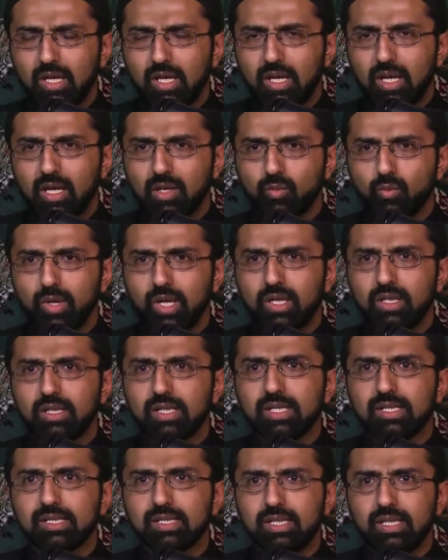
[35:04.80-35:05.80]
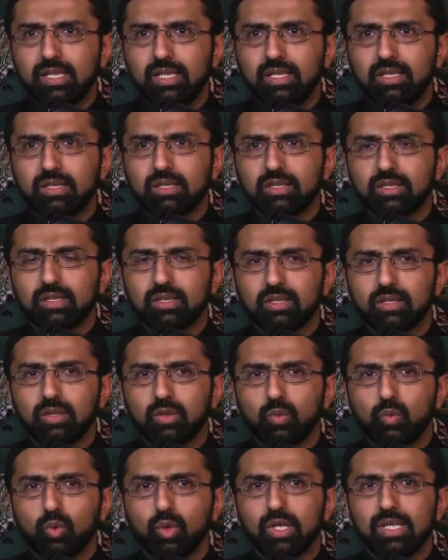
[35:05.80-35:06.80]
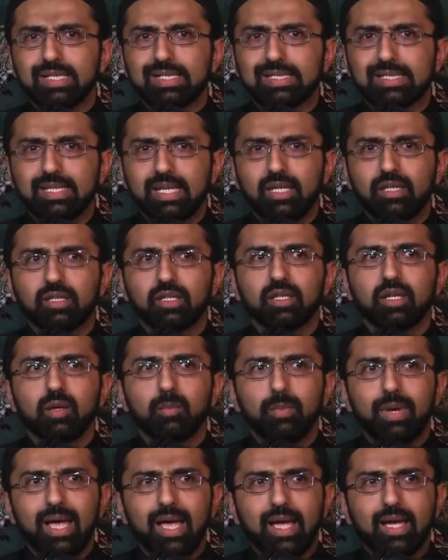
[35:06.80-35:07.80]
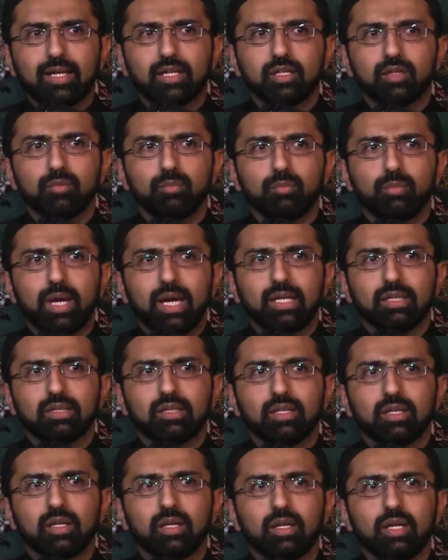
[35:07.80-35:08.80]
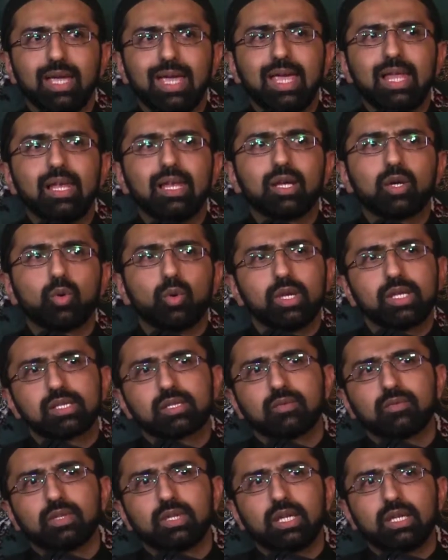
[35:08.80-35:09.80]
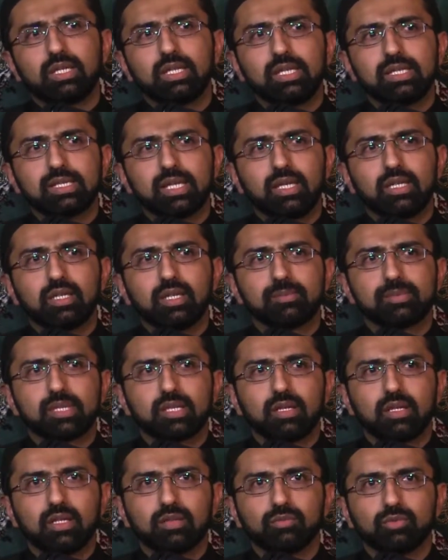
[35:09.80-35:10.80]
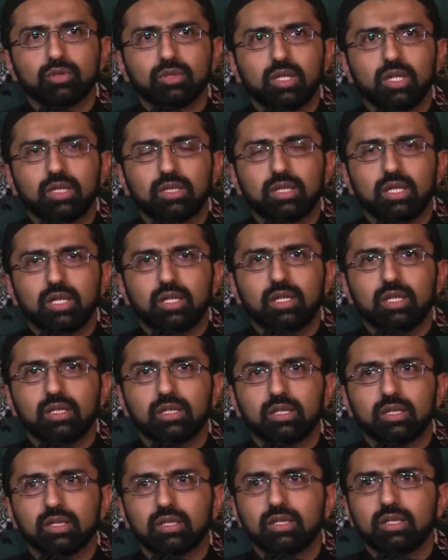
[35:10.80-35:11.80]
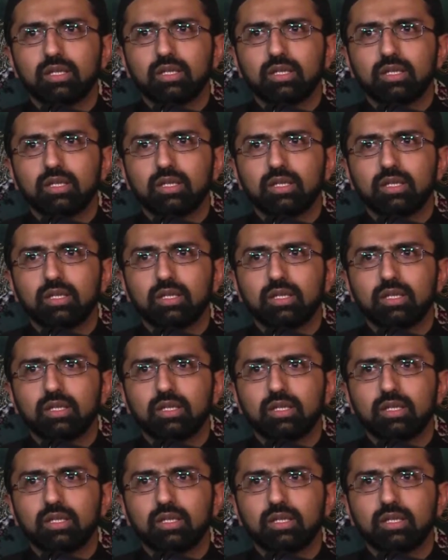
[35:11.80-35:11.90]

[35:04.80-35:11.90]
And when Yazid was taken aback by the eloquence of Lady Zainab salamullahi alayha,